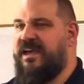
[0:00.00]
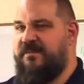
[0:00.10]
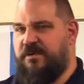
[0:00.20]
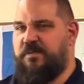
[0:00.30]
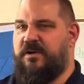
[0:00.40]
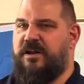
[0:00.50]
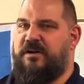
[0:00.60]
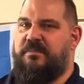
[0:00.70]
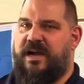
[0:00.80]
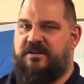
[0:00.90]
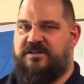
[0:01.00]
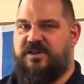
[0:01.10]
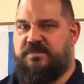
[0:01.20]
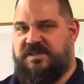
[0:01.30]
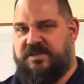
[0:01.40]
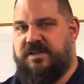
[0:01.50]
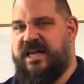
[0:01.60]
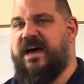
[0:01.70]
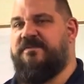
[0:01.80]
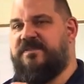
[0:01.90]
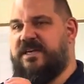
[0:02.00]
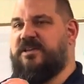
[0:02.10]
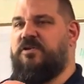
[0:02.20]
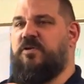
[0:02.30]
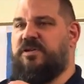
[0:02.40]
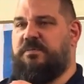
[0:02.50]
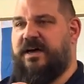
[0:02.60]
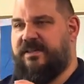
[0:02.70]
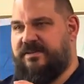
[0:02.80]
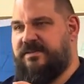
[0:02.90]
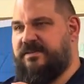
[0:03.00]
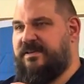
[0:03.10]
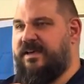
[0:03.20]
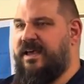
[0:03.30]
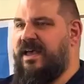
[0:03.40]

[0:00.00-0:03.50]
if you put it under a microscope, still left in the coal deposits.